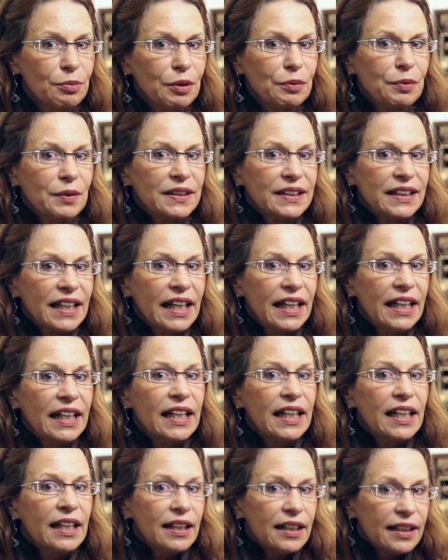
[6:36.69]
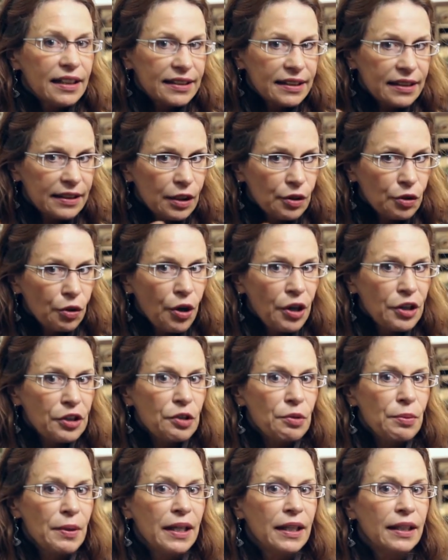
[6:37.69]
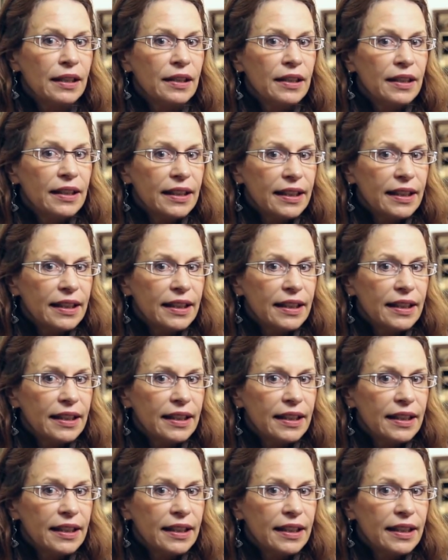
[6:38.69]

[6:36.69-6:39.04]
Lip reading: but we say it's in a neutral,